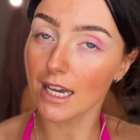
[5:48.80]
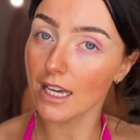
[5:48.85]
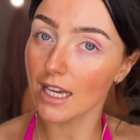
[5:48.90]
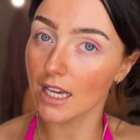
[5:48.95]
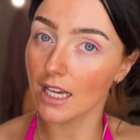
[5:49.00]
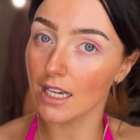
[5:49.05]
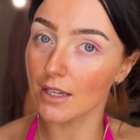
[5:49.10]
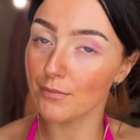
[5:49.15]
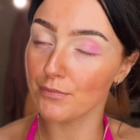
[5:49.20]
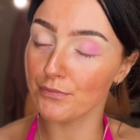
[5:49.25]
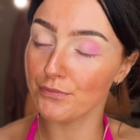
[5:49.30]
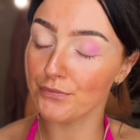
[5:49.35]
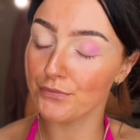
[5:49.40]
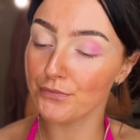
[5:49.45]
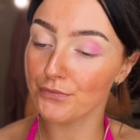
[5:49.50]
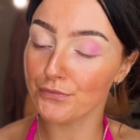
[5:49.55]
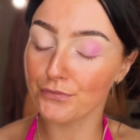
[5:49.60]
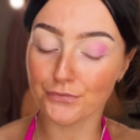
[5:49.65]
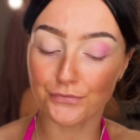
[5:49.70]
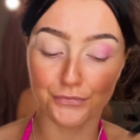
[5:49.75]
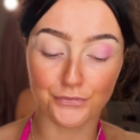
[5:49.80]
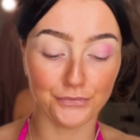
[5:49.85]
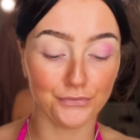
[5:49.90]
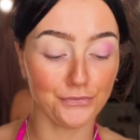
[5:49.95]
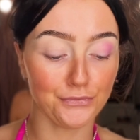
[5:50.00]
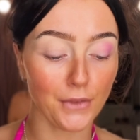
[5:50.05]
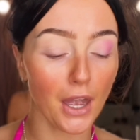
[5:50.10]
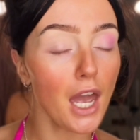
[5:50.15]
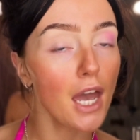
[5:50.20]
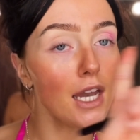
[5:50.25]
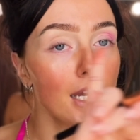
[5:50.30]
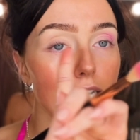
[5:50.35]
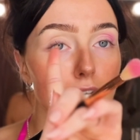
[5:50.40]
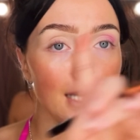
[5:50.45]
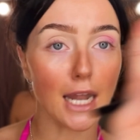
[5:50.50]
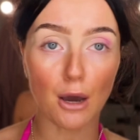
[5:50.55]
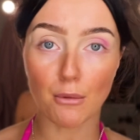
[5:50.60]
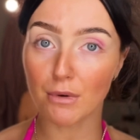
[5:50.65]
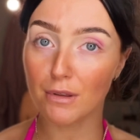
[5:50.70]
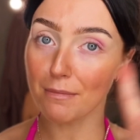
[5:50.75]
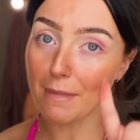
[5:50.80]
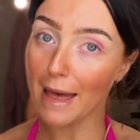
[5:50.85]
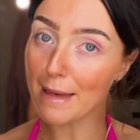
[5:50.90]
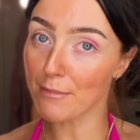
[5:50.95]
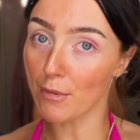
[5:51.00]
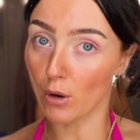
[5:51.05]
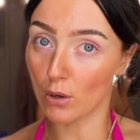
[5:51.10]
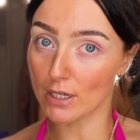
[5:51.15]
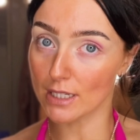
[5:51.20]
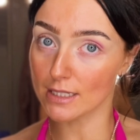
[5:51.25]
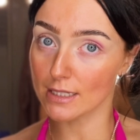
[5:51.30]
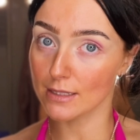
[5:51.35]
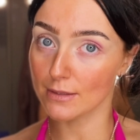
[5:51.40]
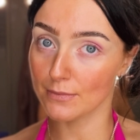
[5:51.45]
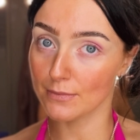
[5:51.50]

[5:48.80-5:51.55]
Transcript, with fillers: uh-uh, not with my boys.